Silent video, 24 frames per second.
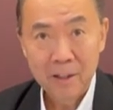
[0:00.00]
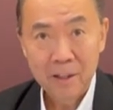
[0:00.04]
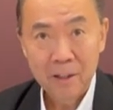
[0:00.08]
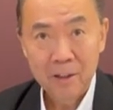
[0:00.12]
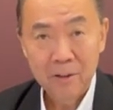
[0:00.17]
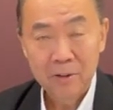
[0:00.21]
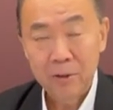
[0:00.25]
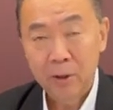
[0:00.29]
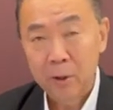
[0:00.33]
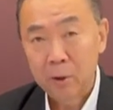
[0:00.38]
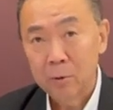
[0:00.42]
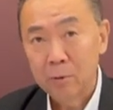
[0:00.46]

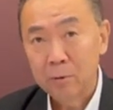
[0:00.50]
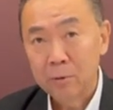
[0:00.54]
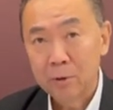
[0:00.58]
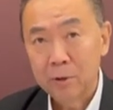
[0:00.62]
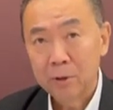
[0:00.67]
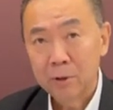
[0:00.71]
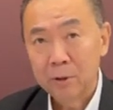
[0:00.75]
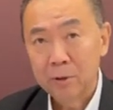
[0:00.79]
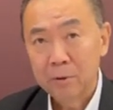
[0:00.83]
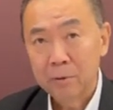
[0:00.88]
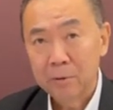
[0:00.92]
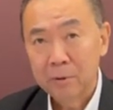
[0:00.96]
So
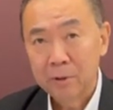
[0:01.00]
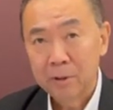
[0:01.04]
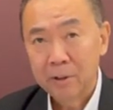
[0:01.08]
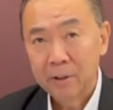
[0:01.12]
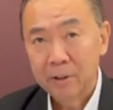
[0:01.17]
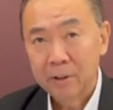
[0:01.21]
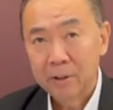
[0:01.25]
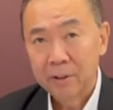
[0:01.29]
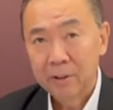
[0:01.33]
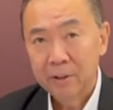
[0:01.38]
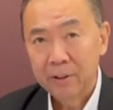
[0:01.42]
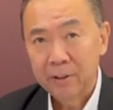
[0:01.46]

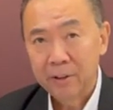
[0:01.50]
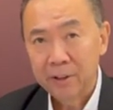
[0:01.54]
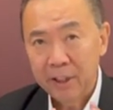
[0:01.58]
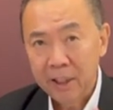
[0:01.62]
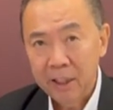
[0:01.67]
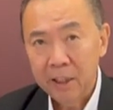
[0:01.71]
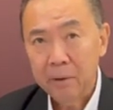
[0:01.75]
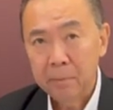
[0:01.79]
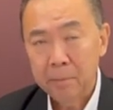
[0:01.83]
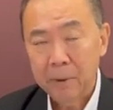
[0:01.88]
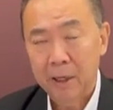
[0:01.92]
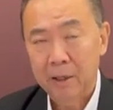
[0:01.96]

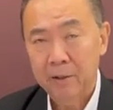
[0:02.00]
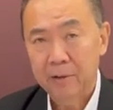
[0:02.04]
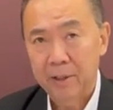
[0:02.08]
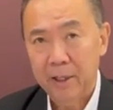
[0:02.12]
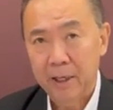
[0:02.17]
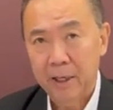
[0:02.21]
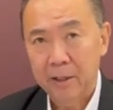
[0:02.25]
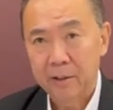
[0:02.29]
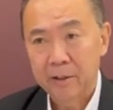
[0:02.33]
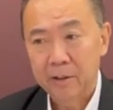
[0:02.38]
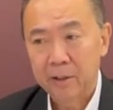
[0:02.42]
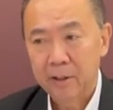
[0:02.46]
think about
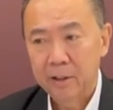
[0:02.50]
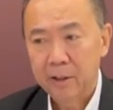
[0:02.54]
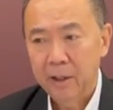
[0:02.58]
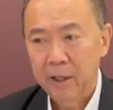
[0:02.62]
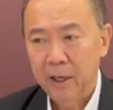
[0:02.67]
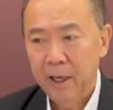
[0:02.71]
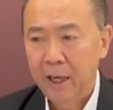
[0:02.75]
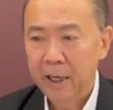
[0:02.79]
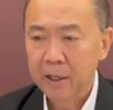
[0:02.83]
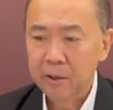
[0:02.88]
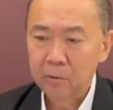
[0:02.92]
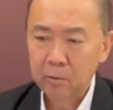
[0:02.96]
that.
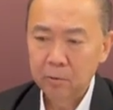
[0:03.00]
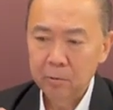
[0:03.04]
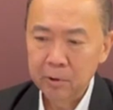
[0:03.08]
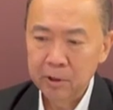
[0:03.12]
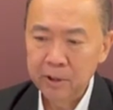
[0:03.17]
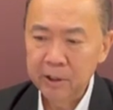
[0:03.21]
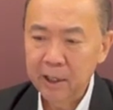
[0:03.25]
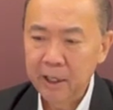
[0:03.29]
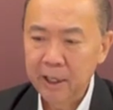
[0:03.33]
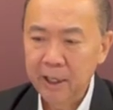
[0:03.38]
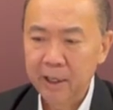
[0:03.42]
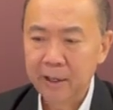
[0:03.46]
And what
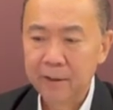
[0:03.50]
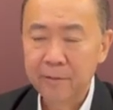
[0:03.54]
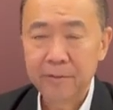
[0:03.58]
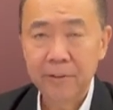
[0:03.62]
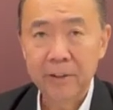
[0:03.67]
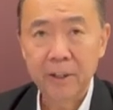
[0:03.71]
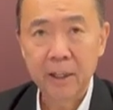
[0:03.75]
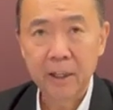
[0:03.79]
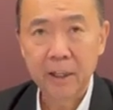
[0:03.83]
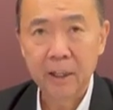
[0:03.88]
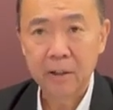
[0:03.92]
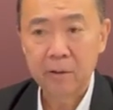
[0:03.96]
I have
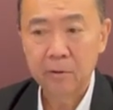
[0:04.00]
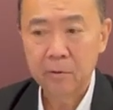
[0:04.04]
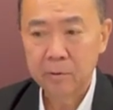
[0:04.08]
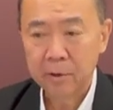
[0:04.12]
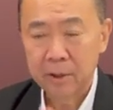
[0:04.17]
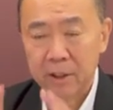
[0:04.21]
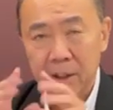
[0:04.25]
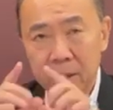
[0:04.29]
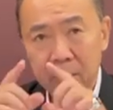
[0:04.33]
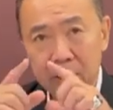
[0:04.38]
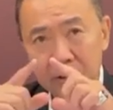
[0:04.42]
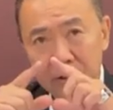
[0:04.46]
here
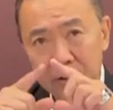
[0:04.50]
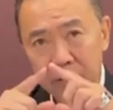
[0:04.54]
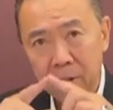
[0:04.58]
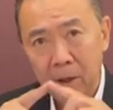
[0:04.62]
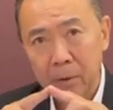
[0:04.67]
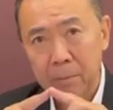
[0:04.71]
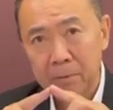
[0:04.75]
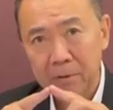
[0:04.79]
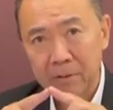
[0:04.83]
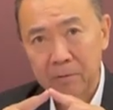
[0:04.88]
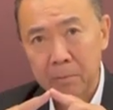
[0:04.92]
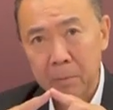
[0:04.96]
within the
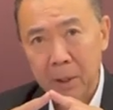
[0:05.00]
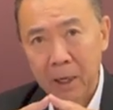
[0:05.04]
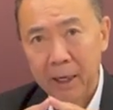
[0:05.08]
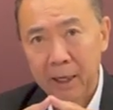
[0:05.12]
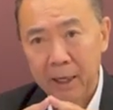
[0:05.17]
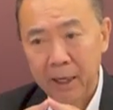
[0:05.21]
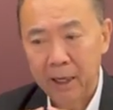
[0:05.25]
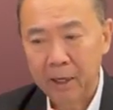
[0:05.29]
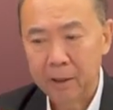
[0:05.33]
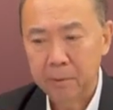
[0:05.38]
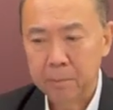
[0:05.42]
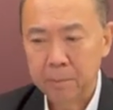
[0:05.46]
top of my
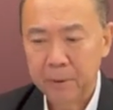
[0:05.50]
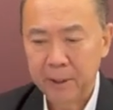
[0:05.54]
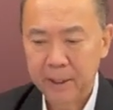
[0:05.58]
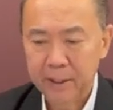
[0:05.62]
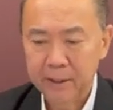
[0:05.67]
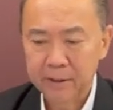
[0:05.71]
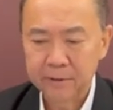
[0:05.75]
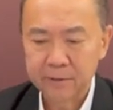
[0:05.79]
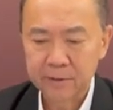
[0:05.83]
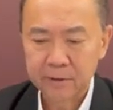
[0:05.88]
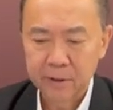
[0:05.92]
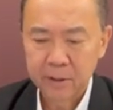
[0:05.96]

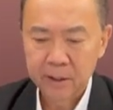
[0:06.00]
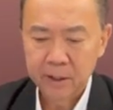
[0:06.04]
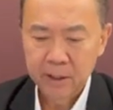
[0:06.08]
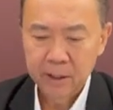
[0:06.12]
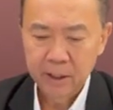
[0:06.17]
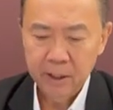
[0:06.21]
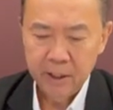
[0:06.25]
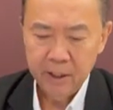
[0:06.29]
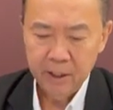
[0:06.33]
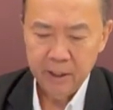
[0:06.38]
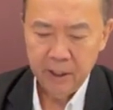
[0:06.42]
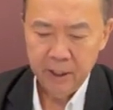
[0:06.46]
apex
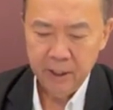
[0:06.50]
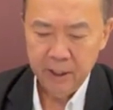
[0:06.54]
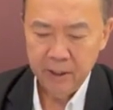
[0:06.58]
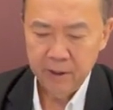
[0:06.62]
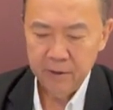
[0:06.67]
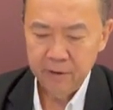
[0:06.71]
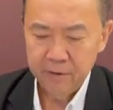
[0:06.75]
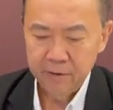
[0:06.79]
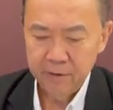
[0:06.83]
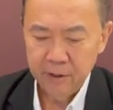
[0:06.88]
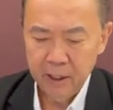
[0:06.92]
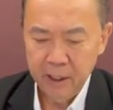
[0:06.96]

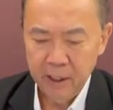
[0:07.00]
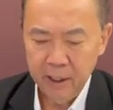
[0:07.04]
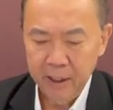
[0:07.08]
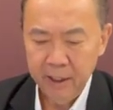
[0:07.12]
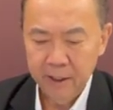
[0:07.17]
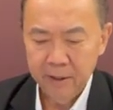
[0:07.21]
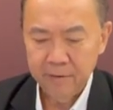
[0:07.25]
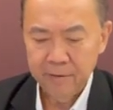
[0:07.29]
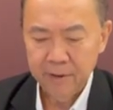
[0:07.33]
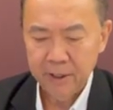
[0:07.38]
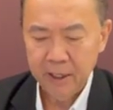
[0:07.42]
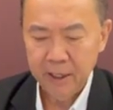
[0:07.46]
is I
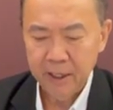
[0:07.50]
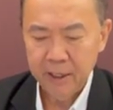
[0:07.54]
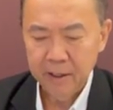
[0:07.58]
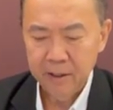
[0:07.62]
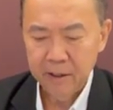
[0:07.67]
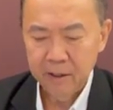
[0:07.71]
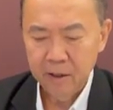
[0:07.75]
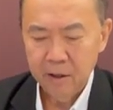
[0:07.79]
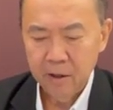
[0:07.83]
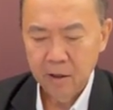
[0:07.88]
have a